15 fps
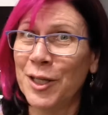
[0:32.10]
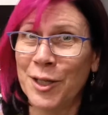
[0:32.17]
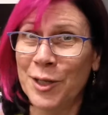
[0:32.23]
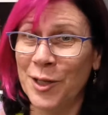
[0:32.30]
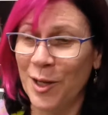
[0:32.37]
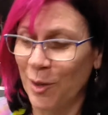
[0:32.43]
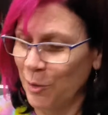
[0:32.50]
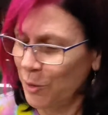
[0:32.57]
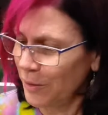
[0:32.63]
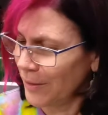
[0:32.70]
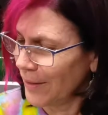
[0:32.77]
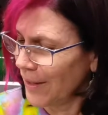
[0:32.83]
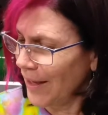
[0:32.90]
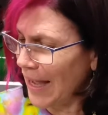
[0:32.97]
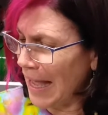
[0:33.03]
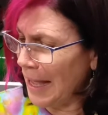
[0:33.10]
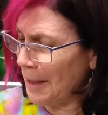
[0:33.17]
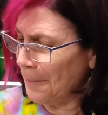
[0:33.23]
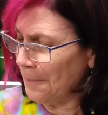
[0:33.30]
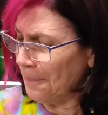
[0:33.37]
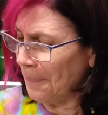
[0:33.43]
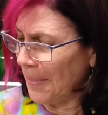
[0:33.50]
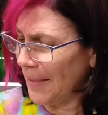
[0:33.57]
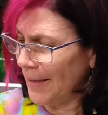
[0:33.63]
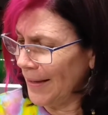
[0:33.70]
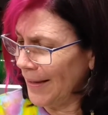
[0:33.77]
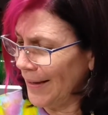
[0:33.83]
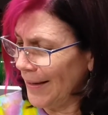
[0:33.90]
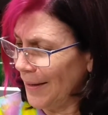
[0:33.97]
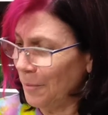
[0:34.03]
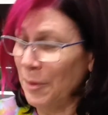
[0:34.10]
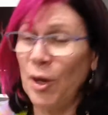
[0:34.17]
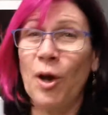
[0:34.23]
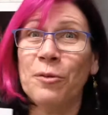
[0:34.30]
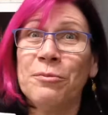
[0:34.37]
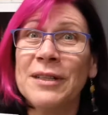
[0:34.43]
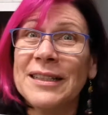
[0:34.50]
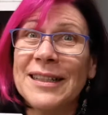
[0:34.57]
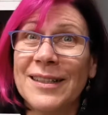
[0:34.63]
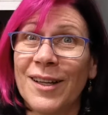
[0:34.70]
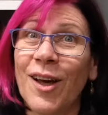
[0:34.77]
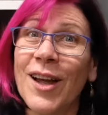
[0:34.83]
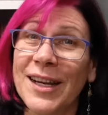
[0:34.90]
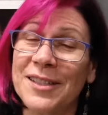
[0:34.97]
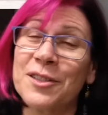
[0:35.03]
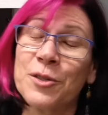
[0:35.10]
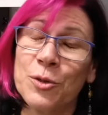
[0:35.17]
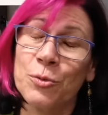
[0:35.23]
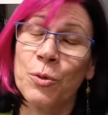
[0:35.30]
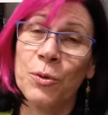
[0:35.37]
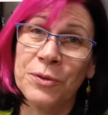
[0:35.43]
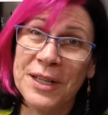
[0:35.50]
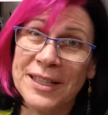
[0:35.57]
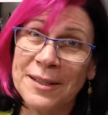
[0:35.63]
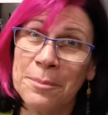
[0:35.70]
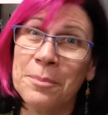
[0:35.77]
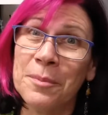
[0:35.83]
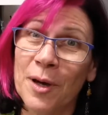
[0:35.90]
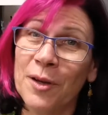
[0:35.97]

No. I really liked drawing them.